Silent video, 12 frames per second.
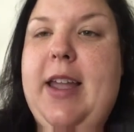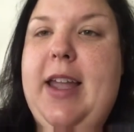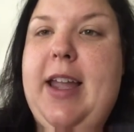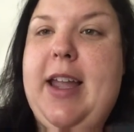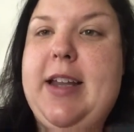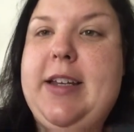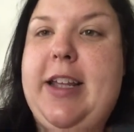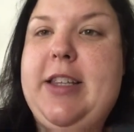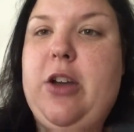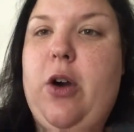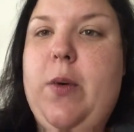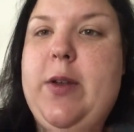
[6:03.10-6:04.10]
And
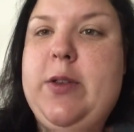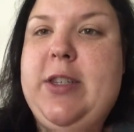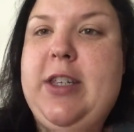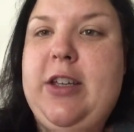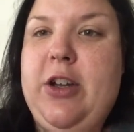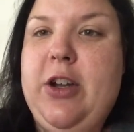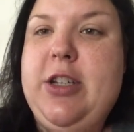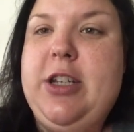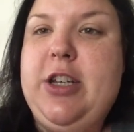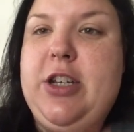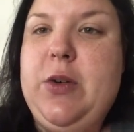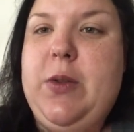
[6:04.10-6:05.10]
it's always good
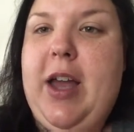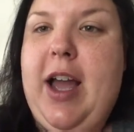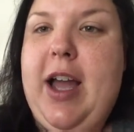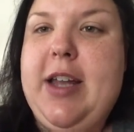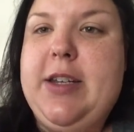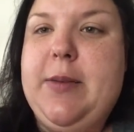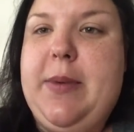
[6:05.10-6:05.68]
to do that,